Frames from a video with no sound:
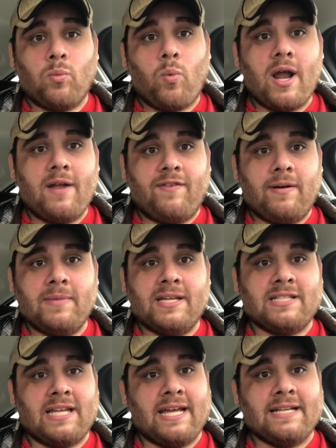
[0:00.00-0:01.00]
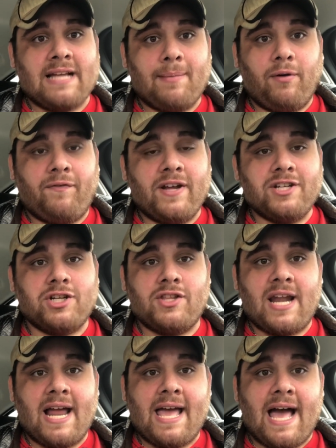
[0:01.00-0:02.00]
One of them is a double feature
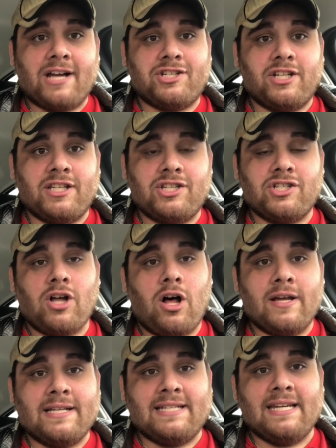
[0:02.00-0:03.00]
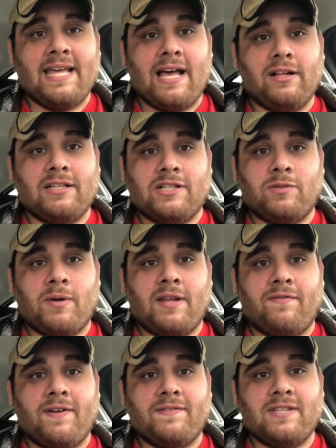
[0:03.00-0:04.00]
that I actually saw in TD Healthy
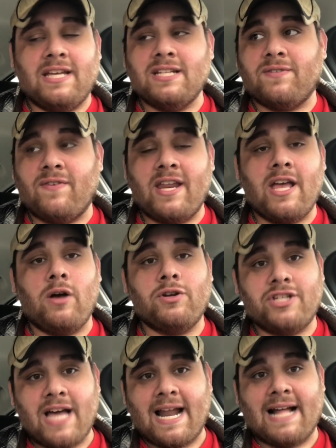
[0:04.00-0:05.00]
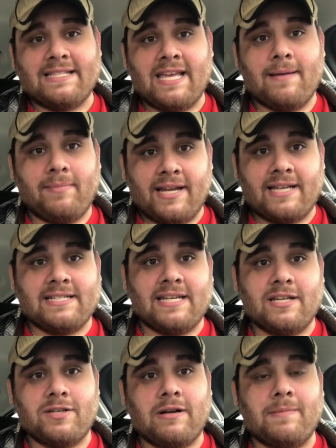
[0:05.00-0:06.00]
2015's video. Shout out to him, link is
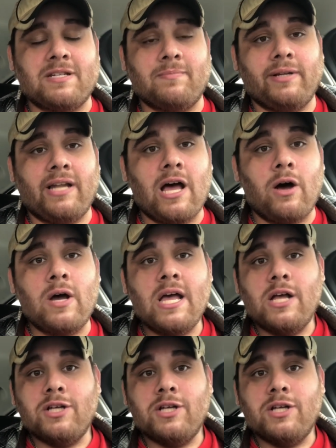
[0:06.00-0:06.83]
in the description below.